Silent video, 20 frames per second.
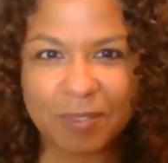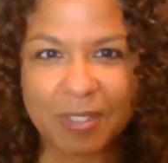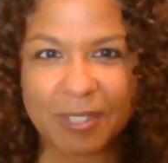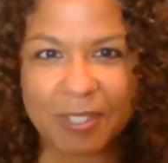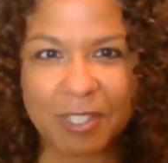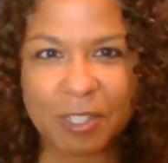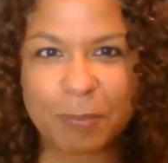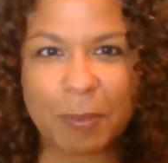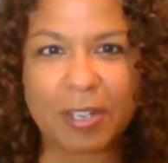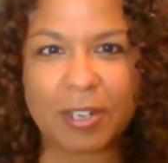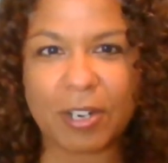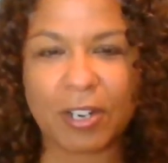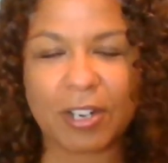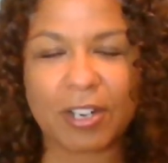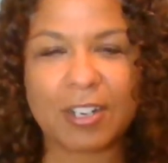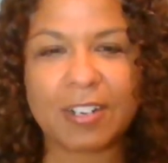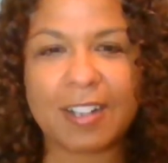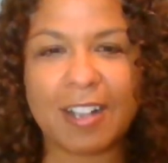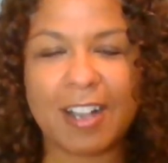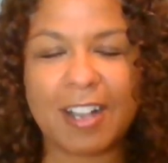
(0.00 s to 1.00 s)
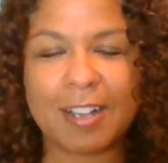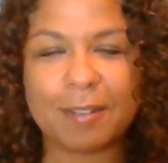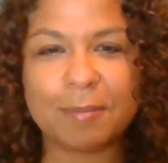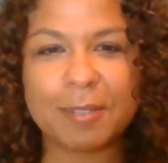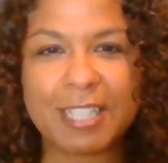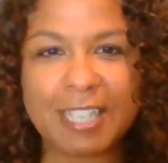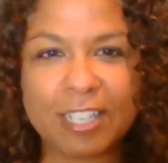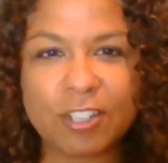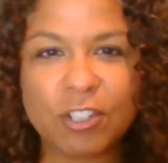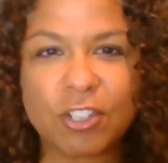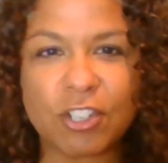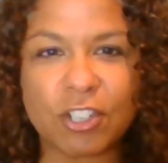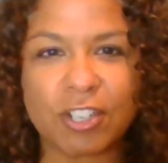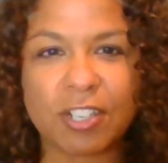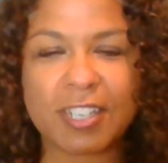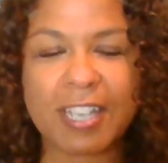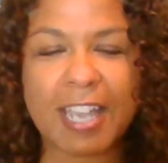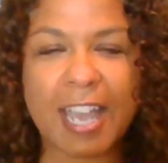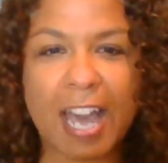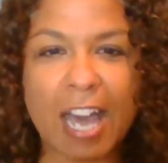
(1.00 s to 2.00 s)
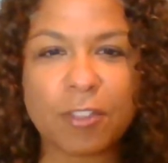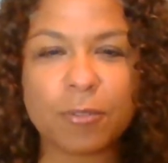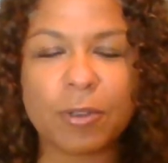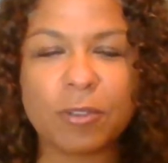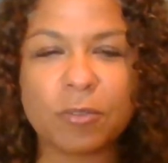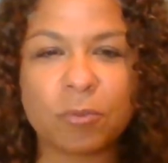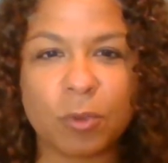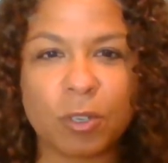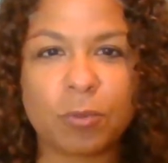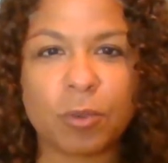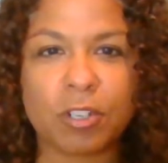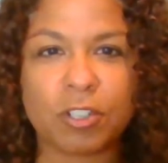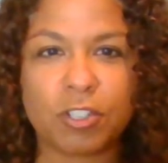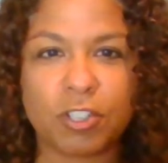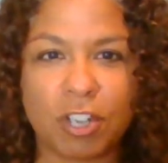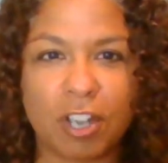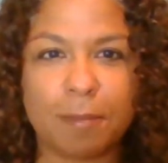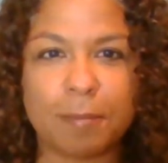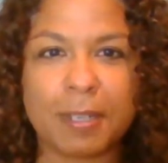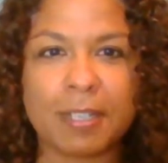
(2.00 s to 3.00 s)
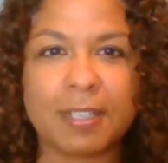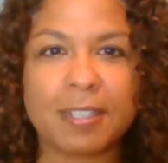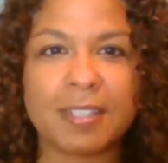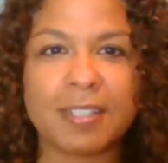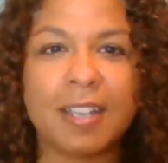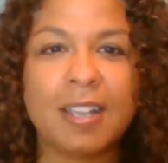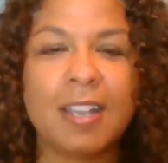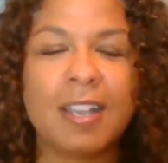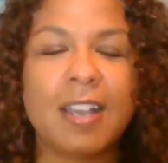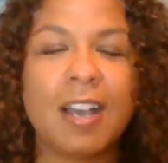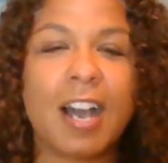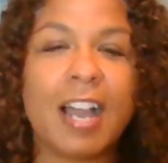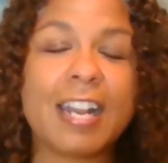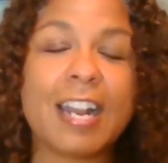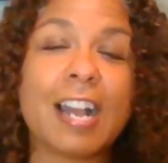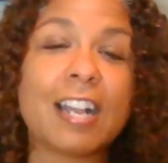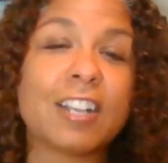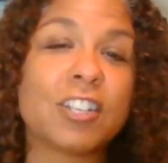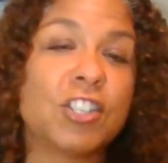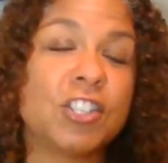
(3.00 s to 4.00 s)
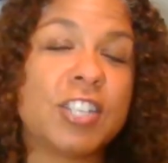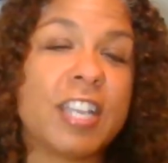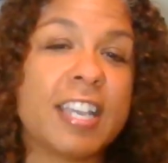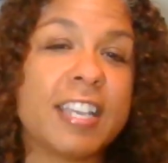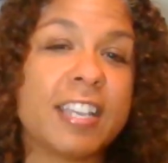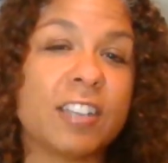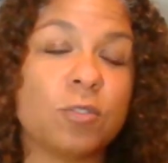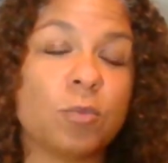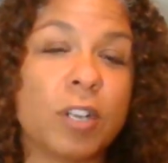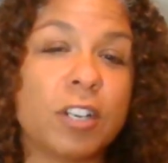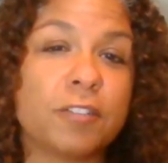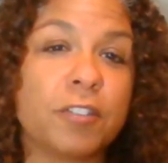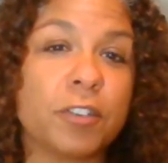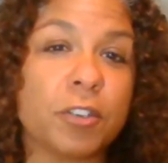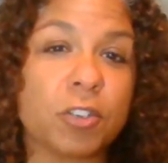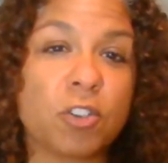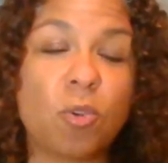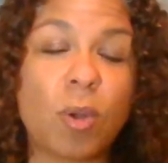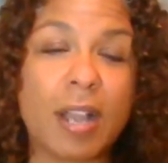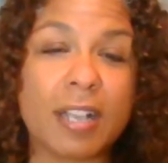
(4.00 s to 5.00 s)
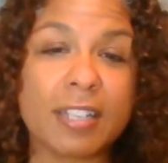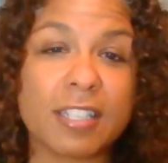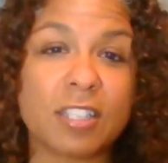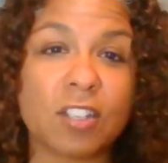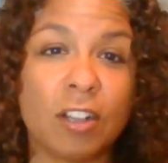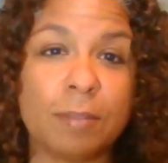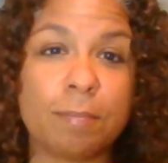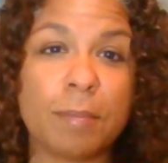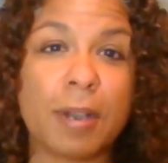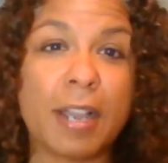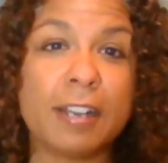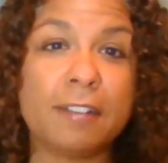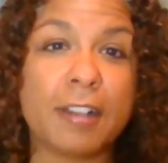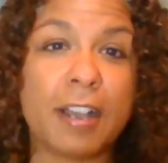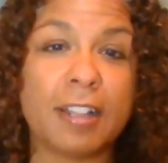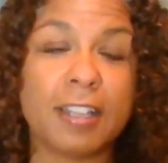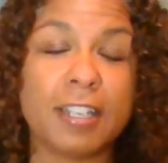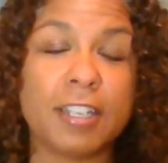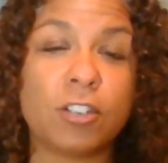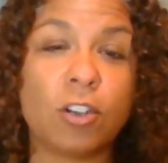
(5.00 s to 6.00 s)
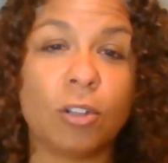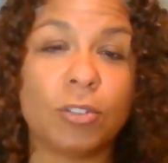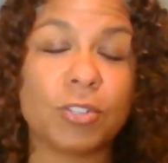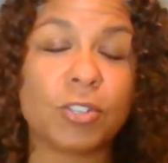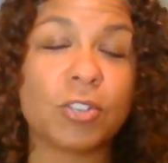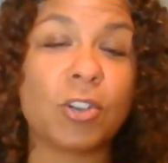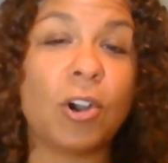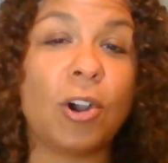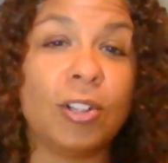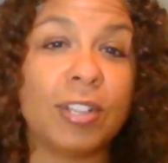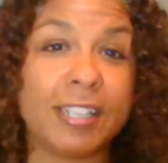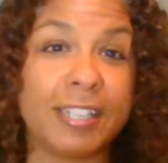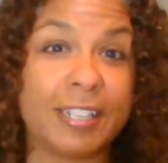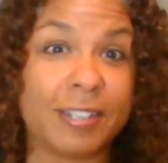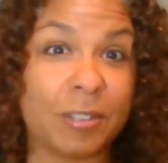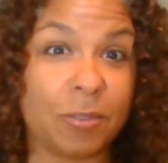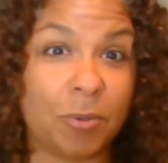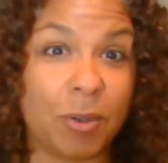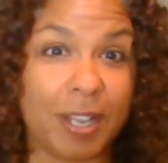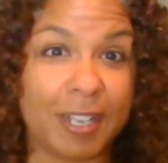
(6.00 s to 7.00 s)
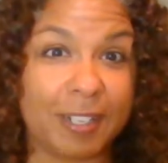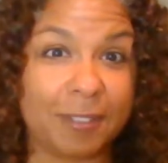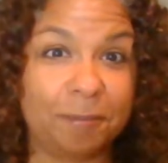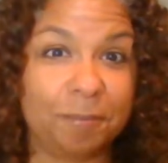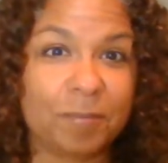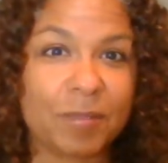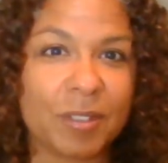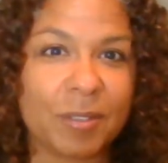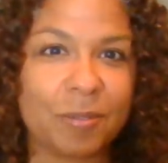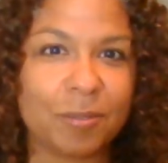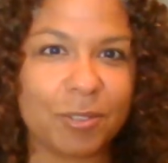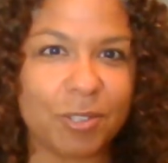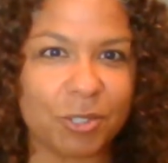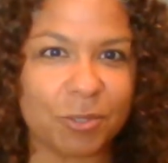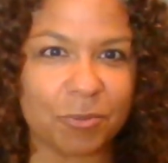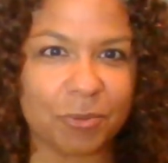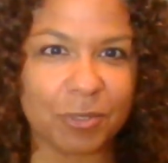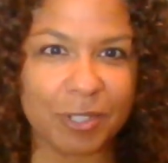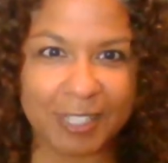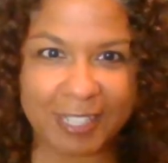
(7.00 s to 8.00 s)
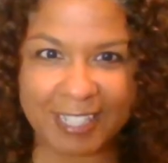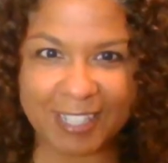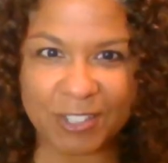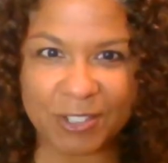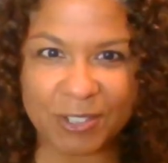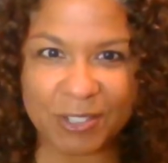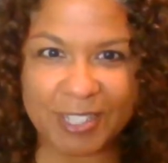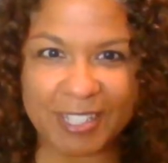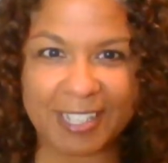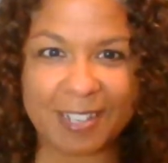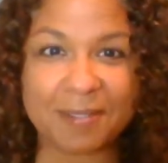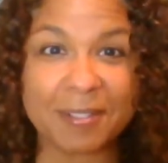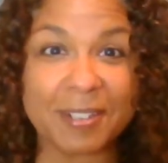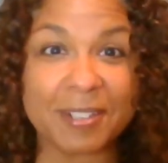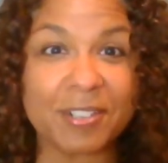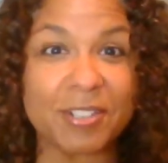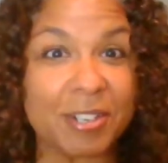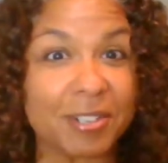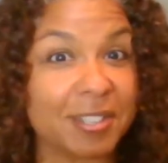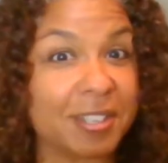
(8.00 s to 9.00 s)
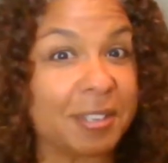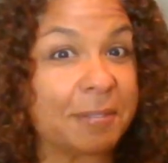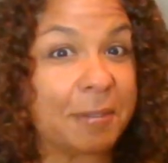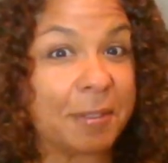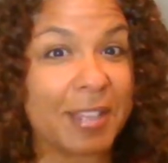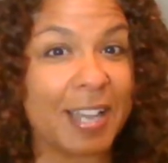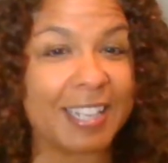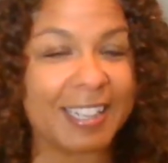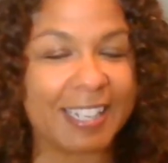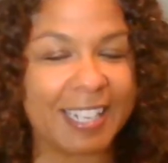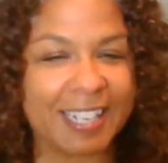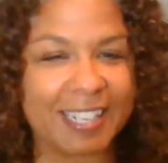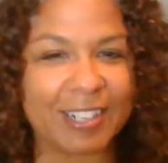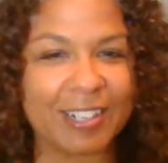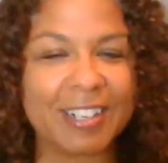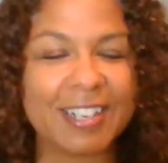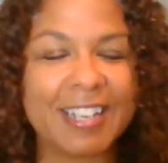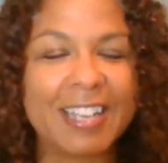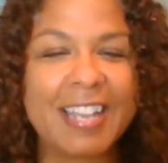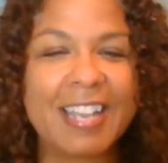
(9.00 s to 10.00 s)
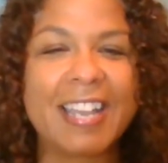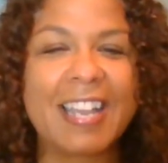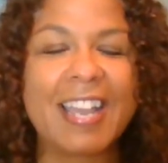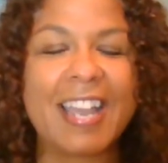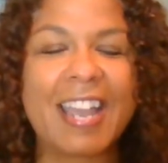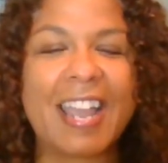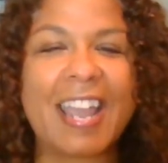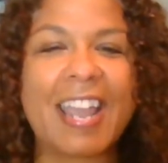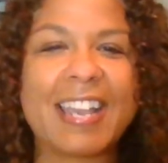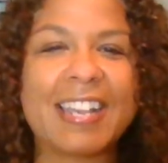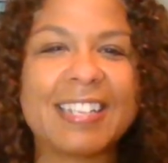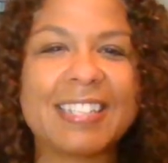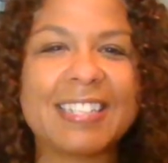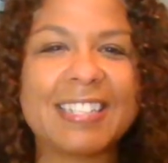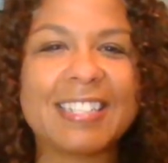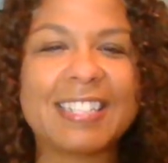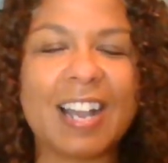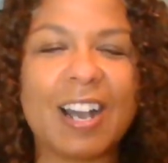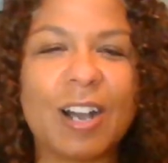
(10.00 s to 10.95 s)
speaker, teacher, Catherine Woodward Thomas. I had actually taken one of her quests on Mindvalley called Calling in the One, which is really interesting. I'm going to share something about that later. And